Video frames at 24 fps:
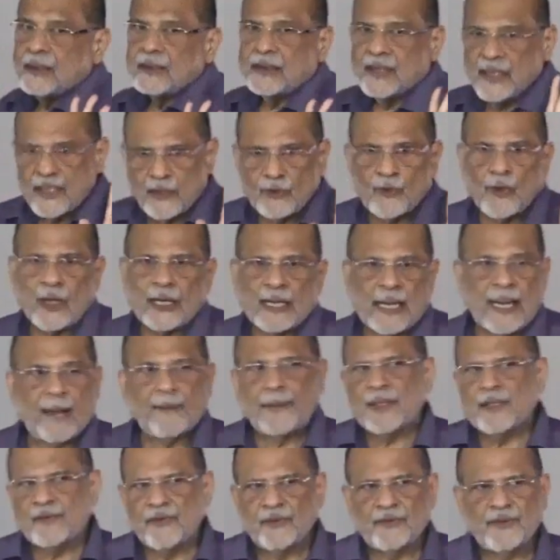This is what
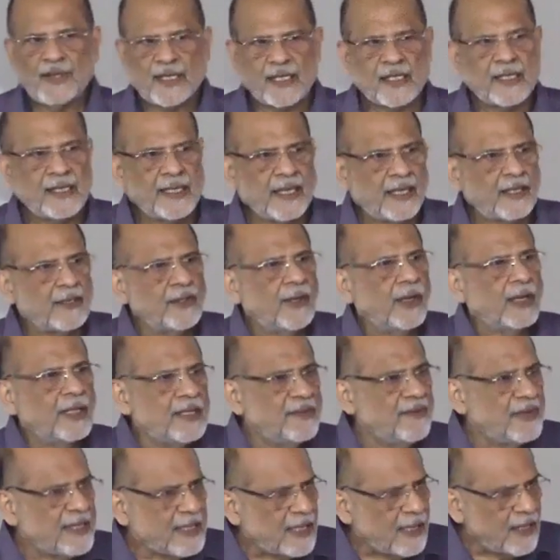happens with Western
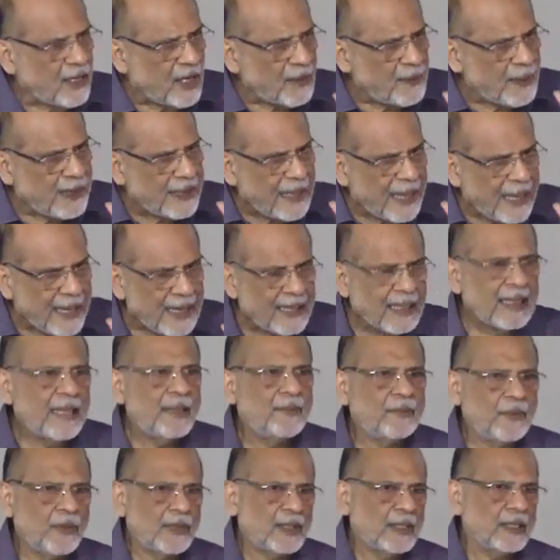technology, which cannot be directly
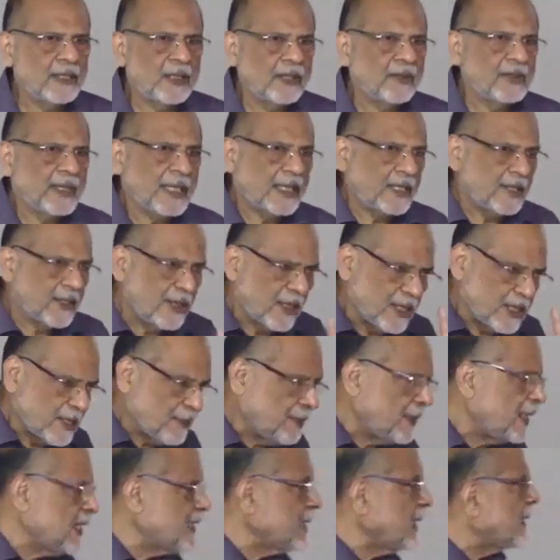imported in our technology.
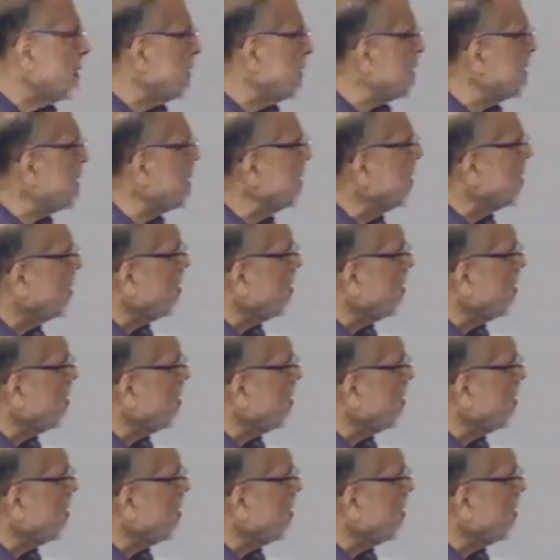Please understand